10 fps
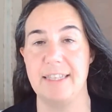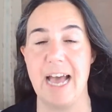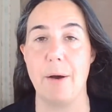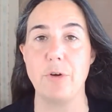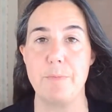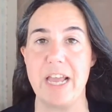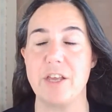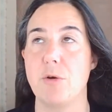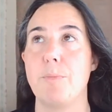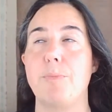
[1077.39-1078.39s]
that would make
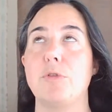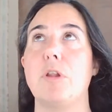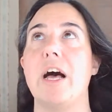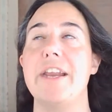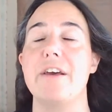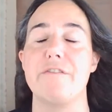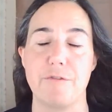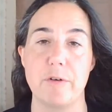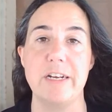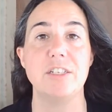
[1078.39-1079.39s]
your blood
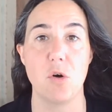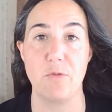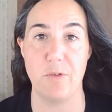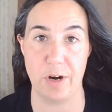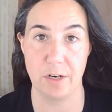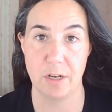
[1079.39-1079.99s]
freeze over.